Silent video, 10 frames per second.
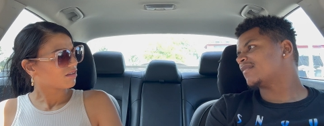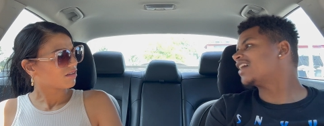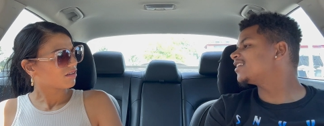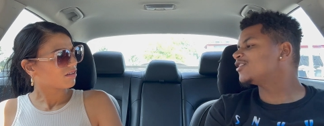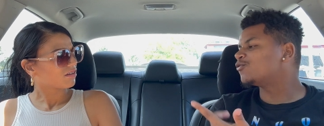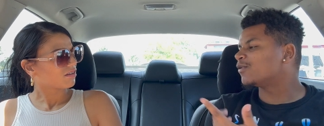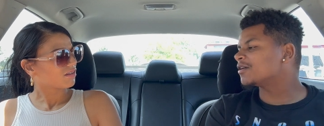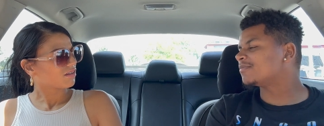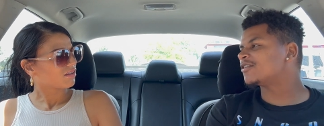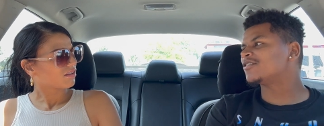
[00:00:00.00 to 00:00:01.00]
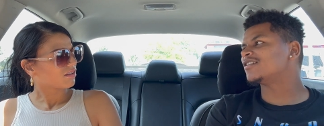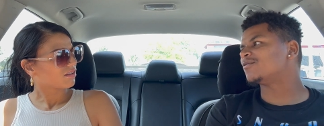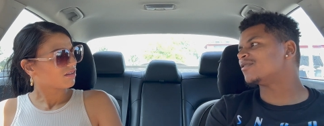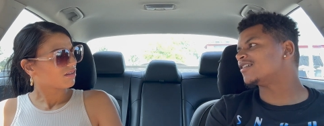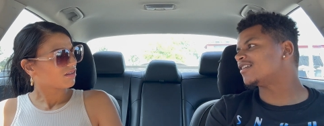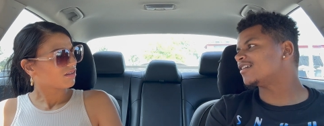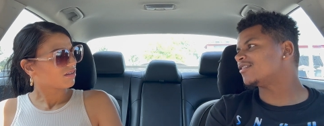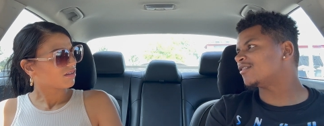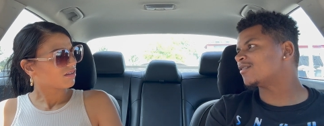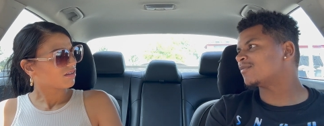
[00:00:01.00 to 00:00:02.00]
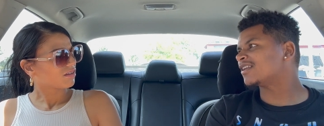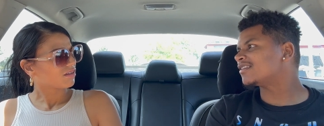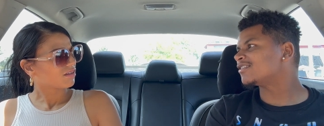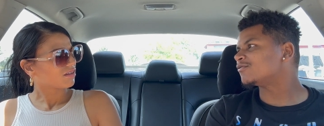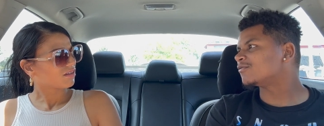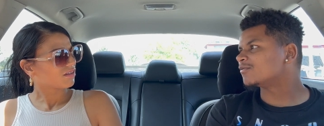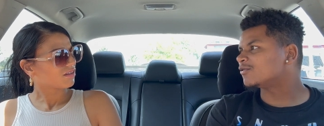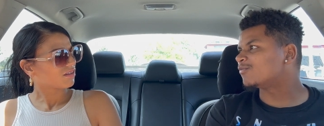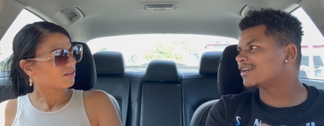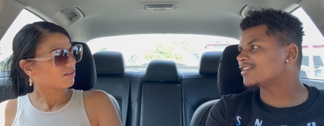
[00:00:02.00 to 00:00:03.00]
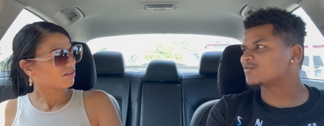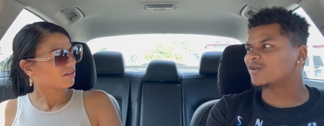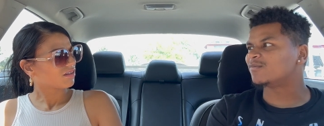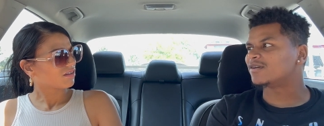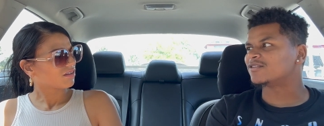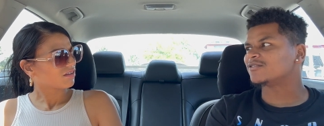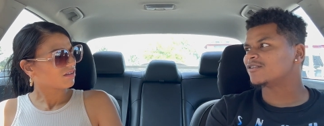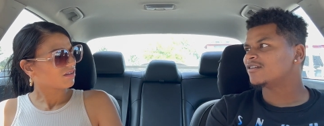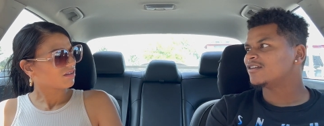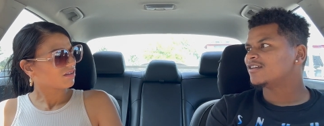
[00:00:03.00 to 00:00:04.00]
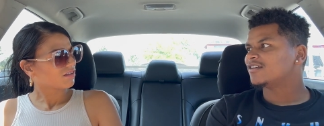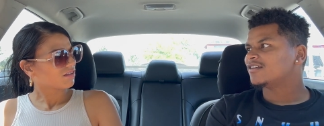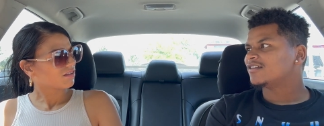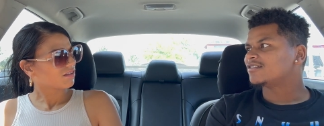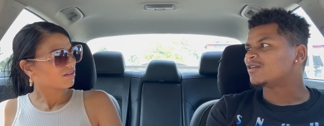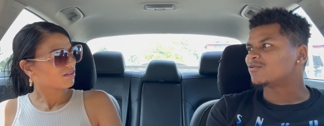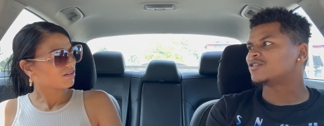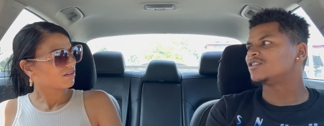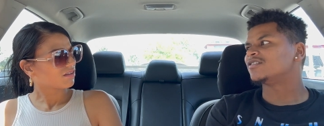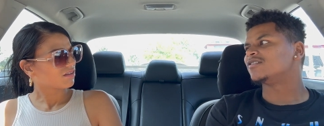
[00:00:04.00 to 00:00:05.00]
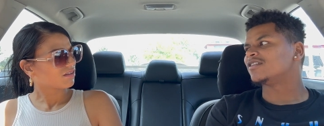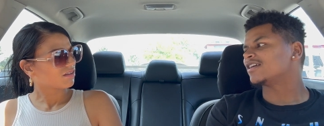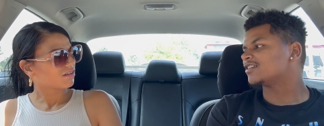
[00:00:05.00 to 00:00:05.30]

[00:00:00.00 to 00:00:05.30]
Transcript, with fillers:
Speaker 1: I think you wear it better anyway. Like, you know what I mean? I think you you make it smell better than what she did. Like,